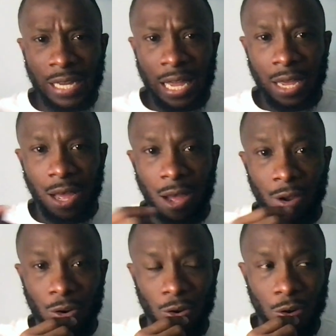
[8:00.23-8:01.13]
and
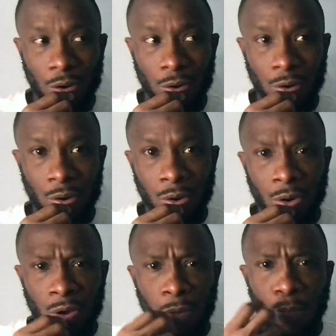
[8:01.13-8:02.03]
conquer.
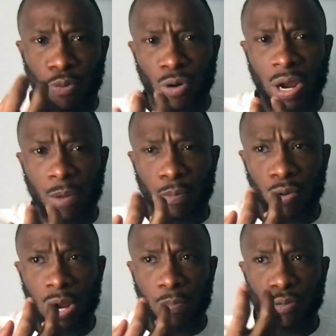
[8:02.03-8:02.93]
Break,
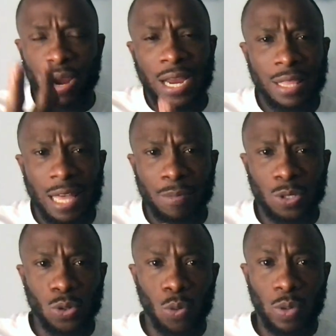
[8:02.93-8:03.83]
break, break them
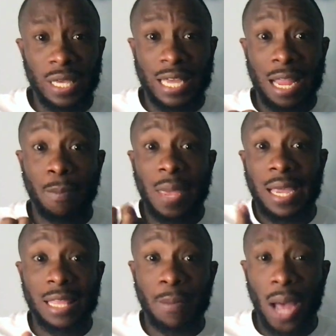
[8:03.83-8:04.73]
so we can
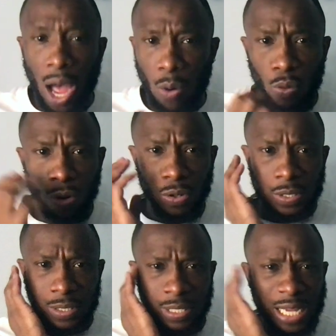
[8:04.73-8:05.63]
make them
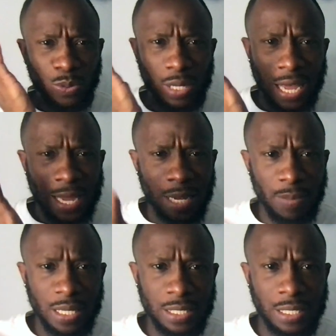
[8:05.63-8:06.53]
ours. That's what the
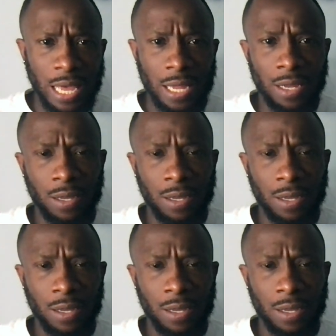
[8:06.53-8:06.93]
enemy said.